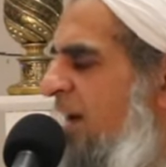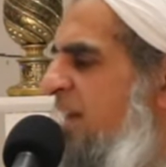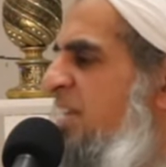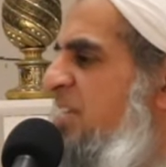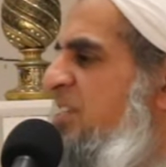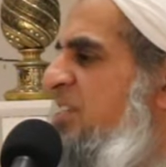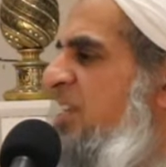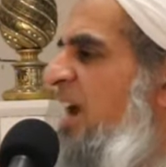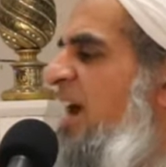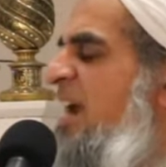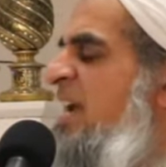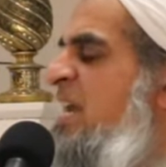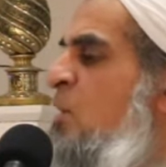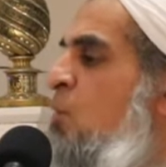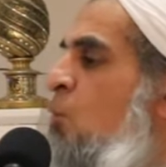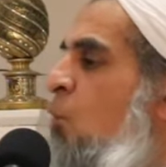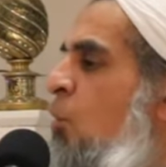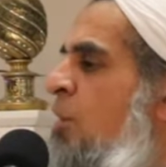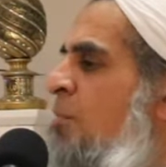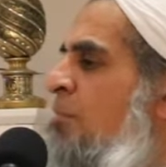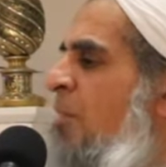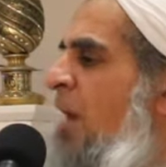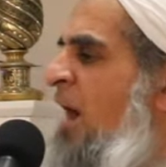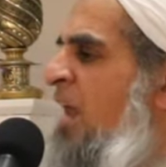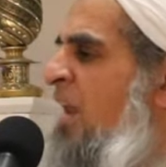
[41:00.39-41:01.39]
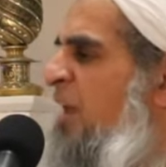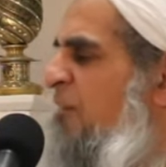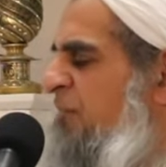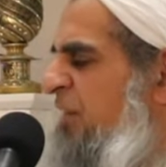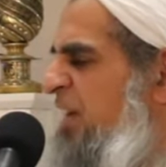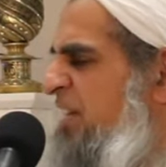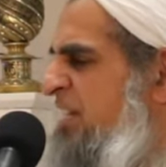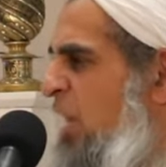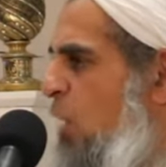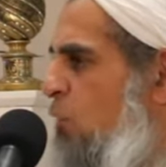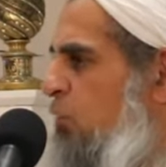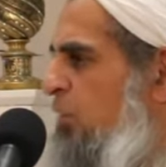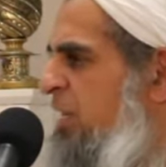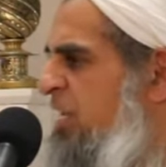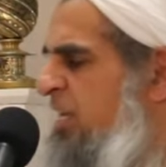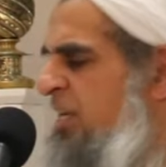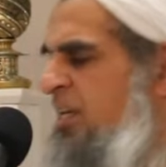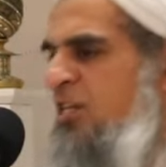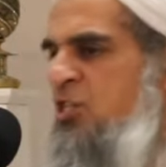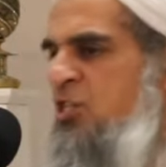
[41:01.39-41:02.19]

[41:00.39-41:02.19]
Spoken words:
and he's riding 1 mile, if that's how they